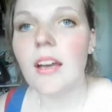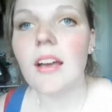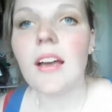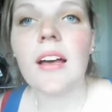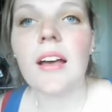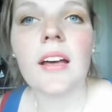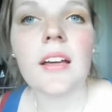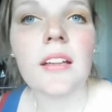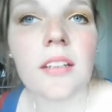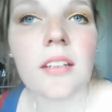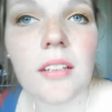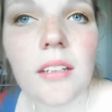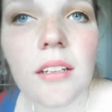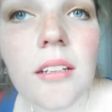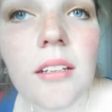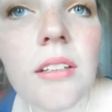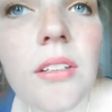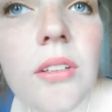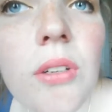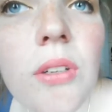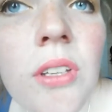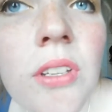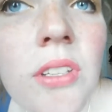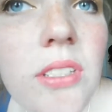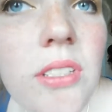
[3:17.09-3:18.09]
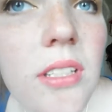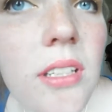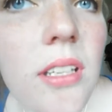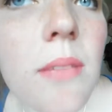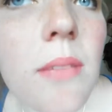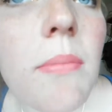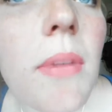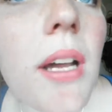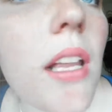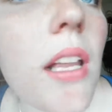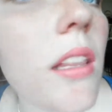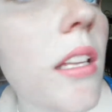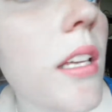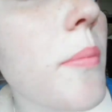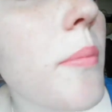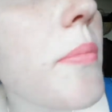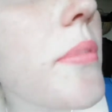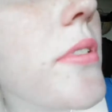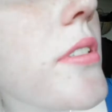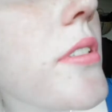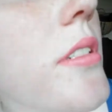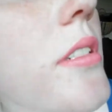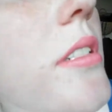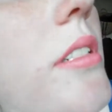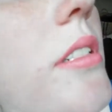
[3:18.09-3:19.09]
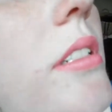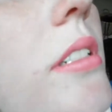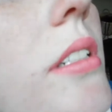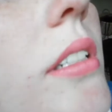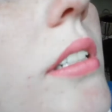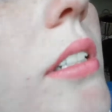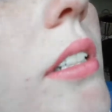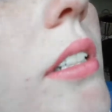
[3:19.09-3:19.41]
And you can see my lips.